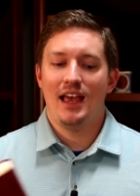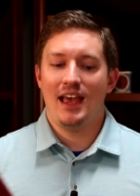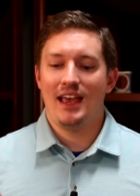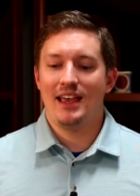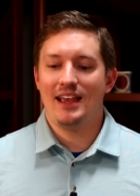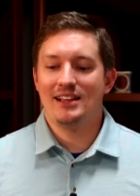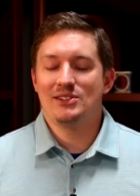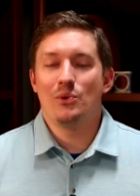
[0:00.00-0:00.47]

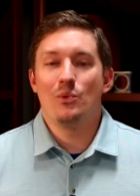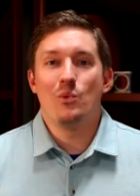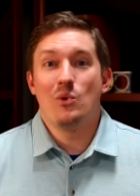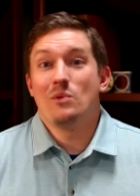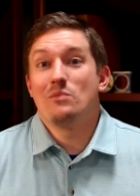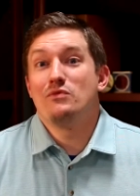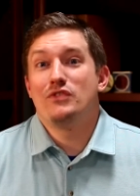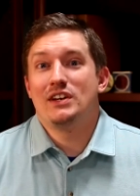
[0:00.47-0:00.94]
a, it's a
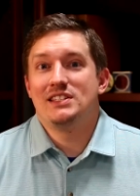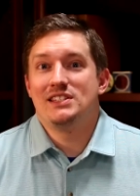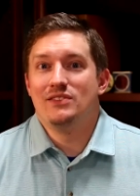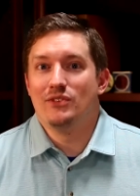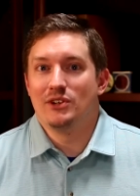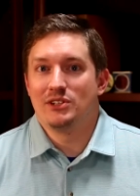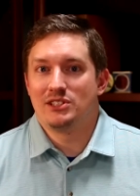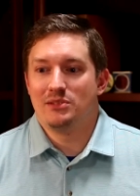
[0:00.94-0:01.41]
warm, fuzzy
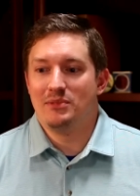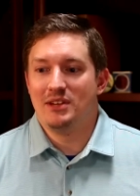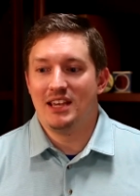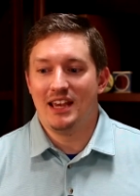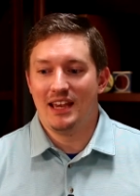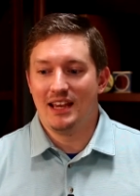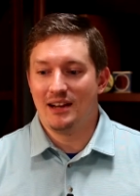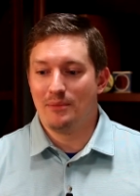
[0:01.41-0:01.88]
verse to
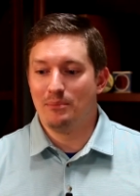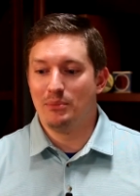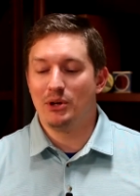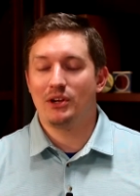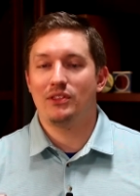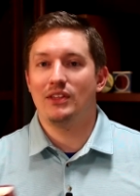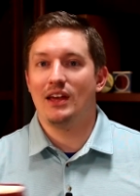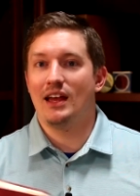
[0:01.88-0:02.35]
me in a
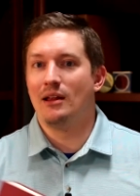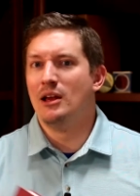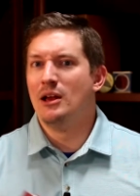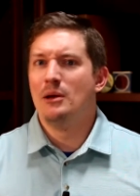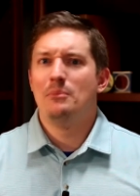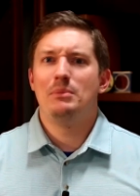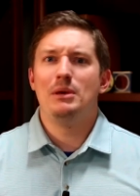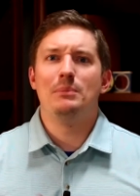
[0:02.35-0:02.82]
book
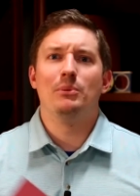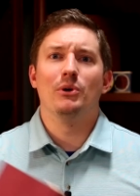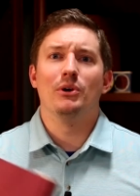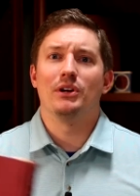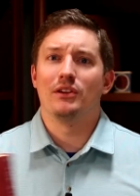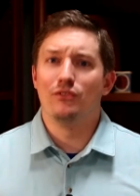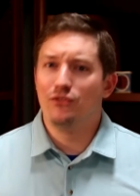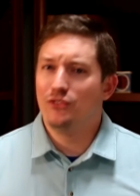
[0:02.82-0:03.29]
that people
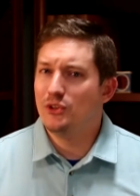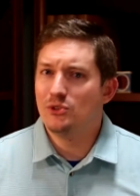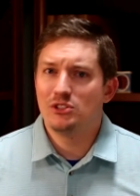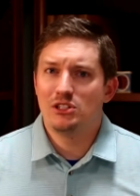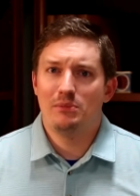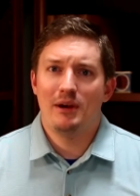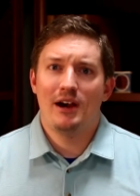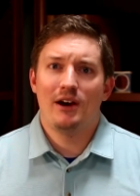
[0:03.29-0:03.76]
are
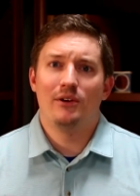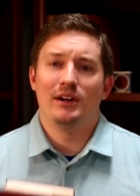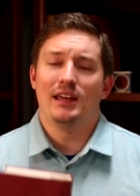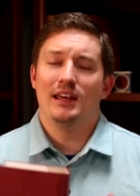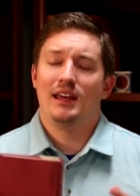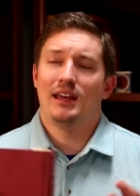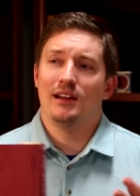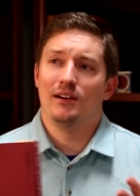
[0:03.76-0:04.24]
confused about
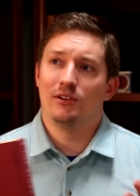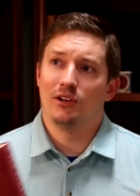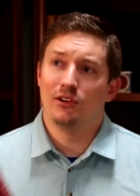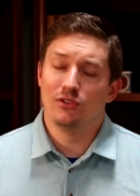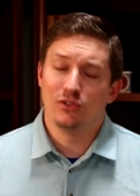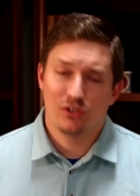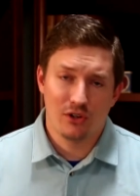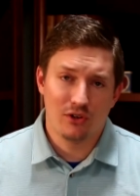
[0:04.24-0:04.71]
and
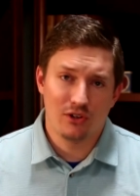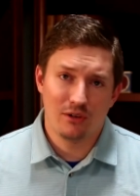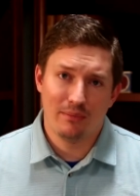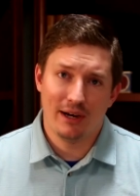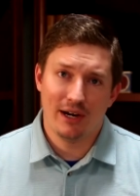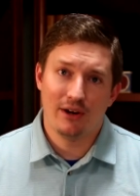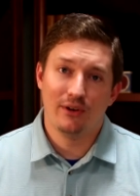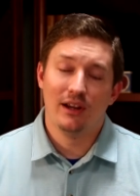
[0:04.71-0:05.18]
concerned
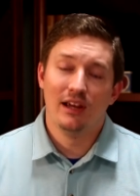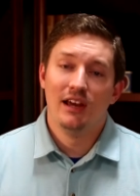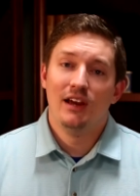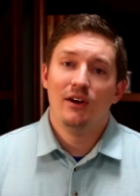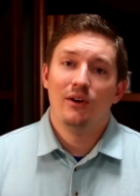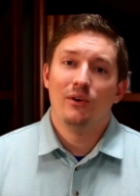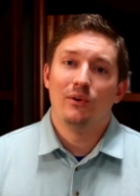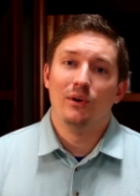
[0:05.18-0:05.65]
about,
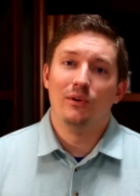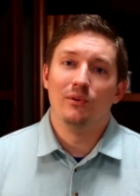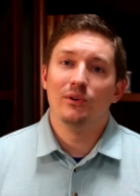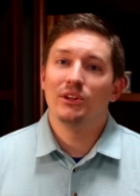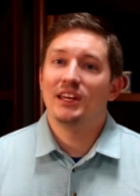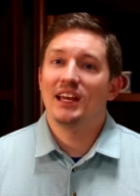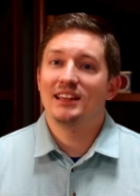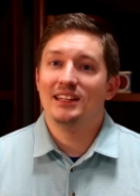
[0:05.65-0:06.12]
when
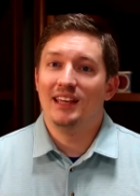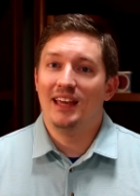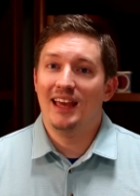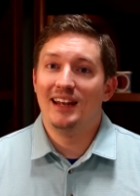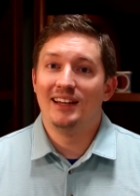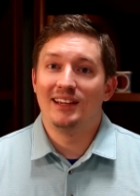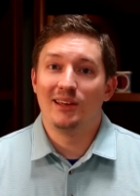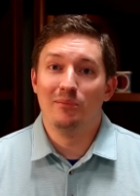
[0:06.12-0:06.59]
really at the
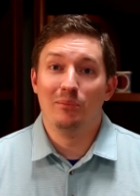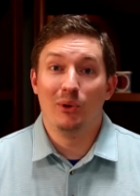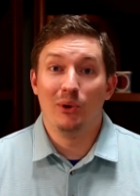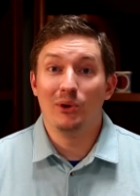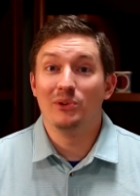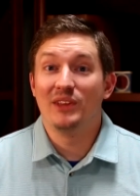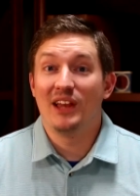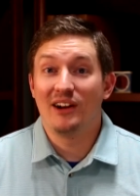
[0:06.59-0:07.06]
end it can
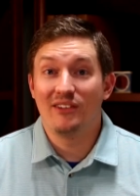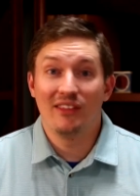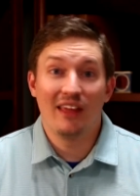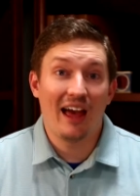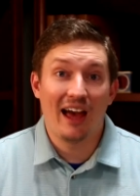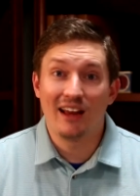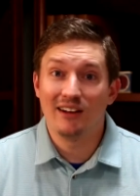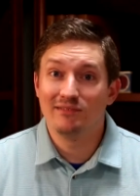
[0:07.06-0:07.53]
boil down to
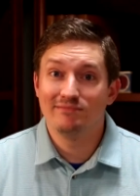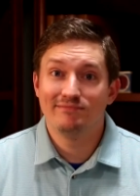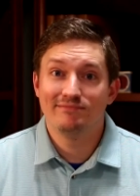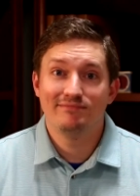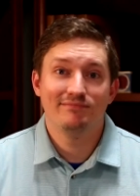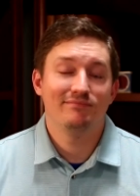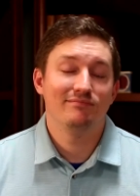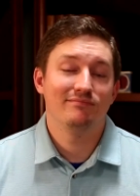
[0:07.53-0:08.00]
that.
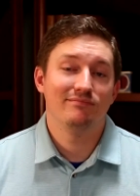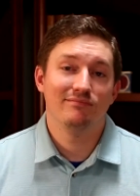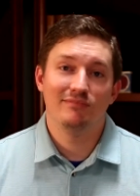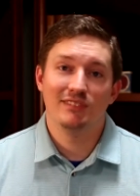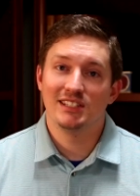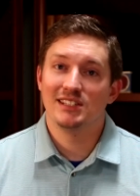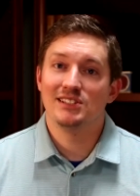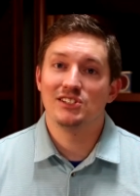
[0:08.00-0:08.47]

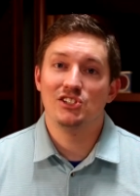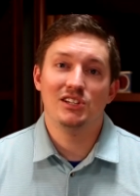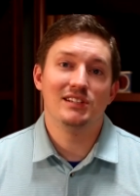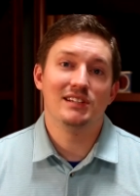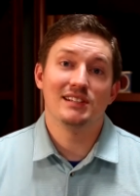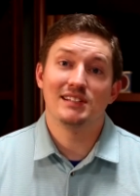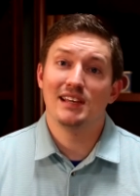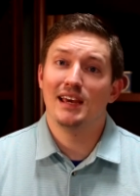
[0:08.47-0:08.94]
This is
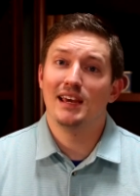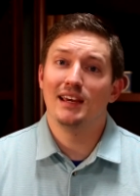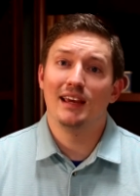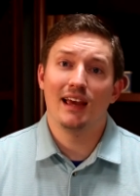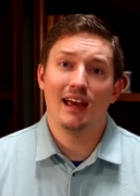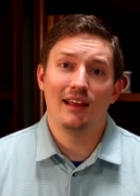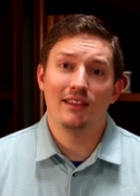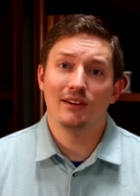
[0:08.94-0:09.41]
Jesus
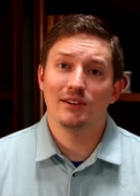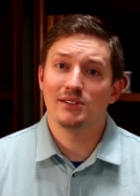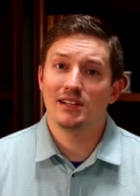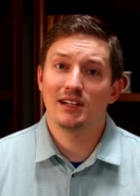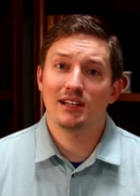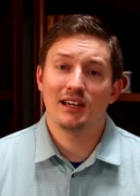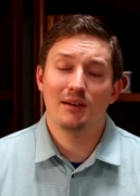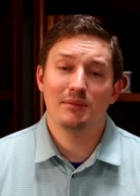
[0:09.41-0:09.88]
saying, there's
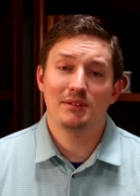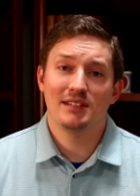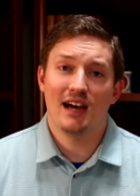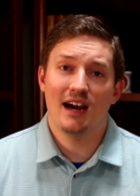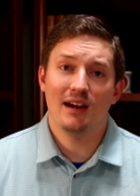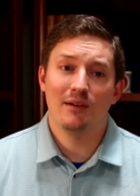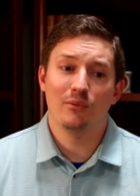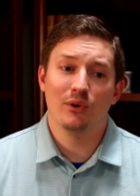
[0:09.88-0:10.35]
going to come a
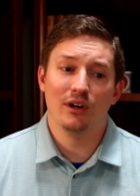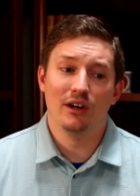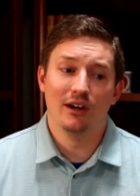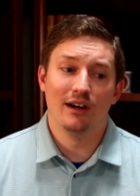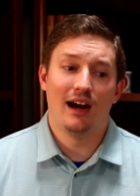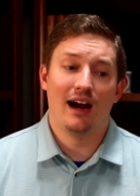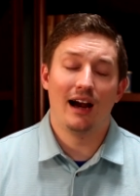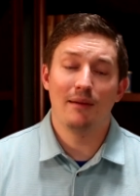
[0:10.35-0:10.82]
time
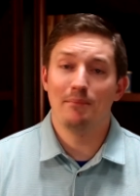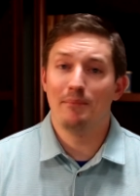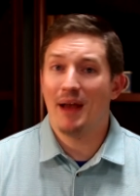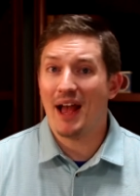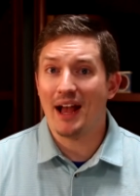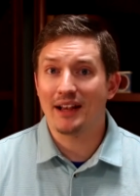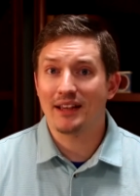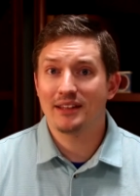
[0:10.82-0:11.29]
where I'm
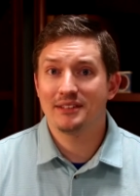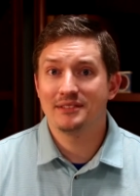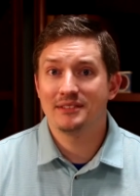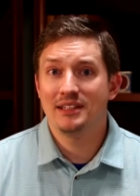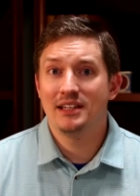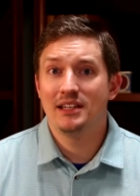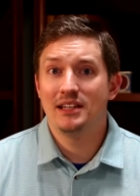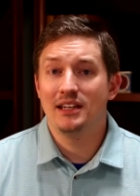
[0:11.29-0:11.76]
back.
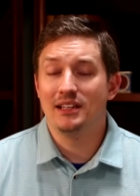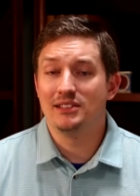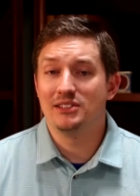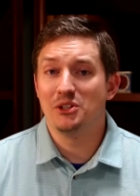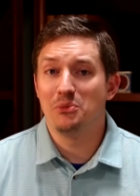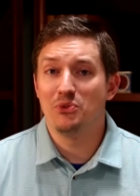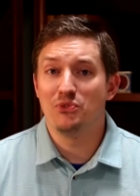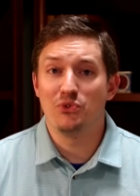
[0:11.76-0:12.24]
And
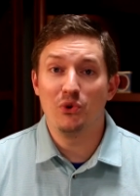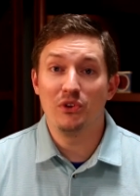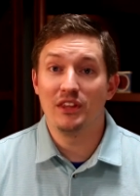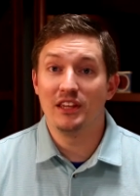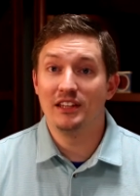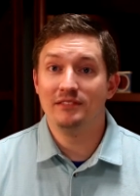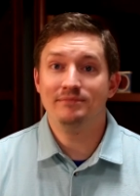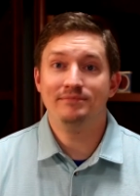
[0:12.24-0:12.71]
so before
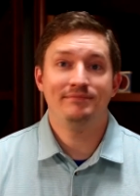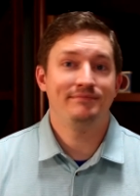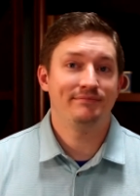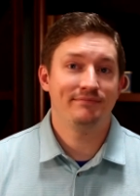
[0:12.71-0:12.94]
then,